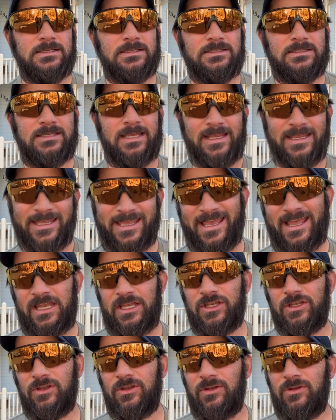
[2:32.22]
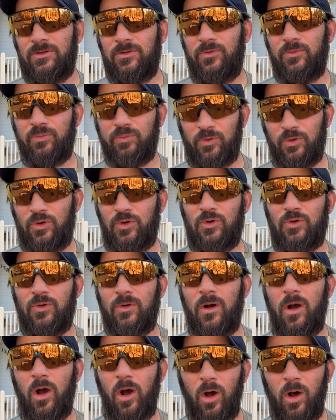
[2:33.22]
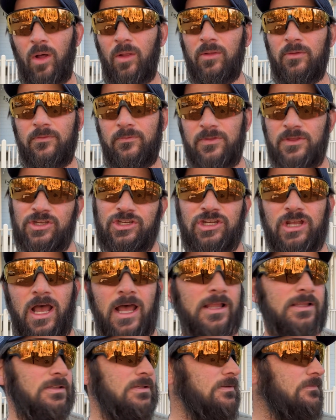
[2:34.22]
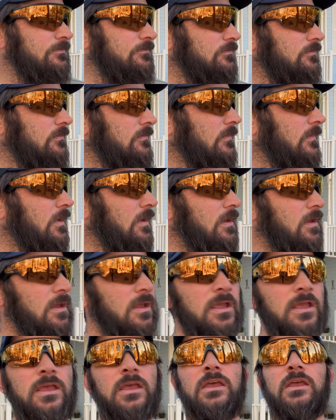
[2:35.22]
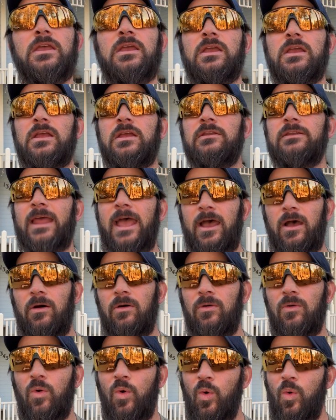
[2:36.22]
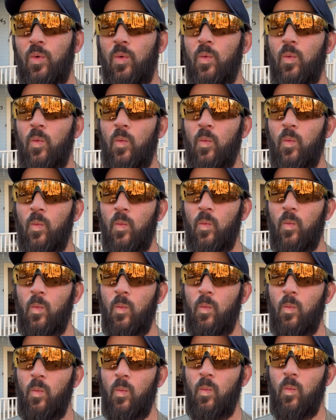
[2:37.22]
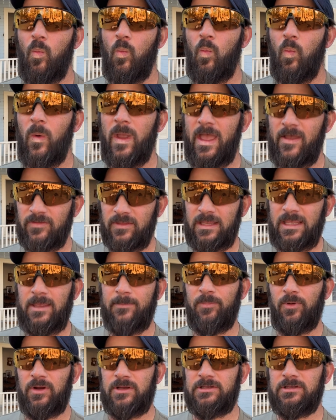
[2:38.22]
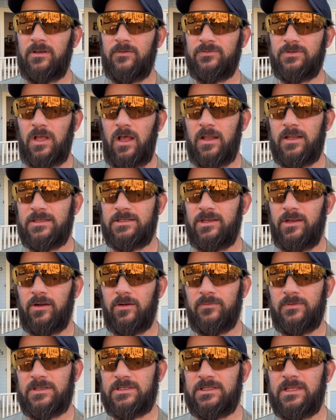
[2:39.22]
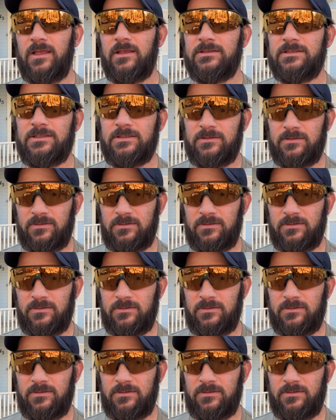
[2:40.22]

to get through all of the shots? Now, we have to keep ourselves honest here. This does